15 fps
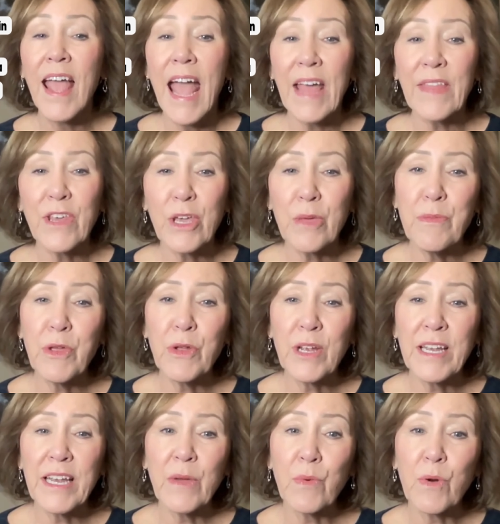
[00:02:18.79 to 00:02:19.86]
And the
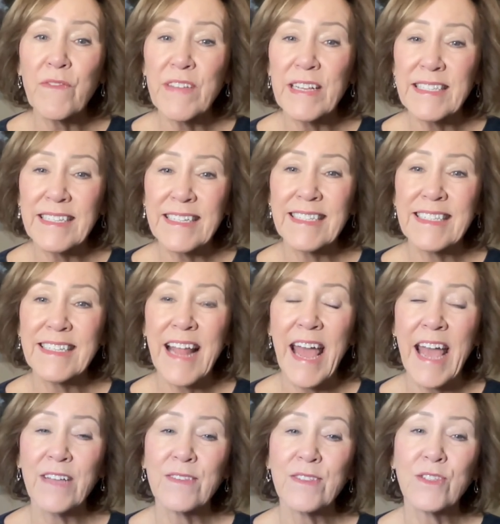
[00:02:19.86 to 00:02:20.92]
community we're visiting
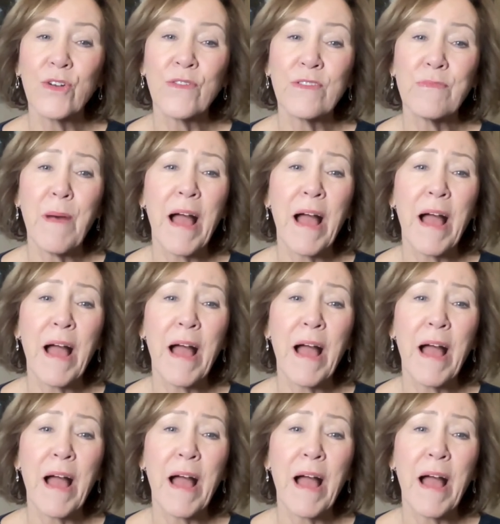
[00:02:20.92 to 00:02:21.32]
today is served